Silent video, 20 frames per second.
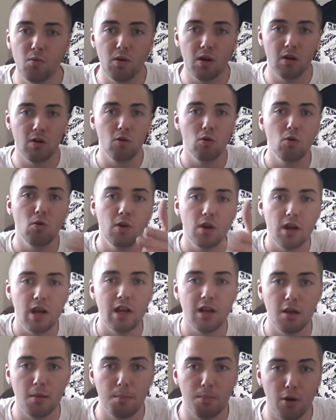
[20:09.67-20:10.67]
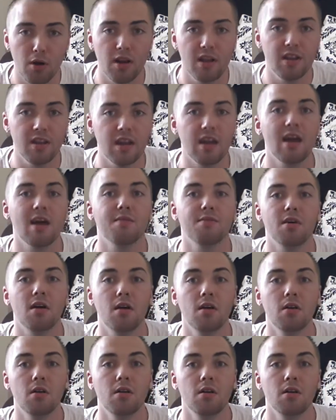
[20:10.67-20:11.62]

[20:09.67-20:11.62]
we're all going to end up pulling together.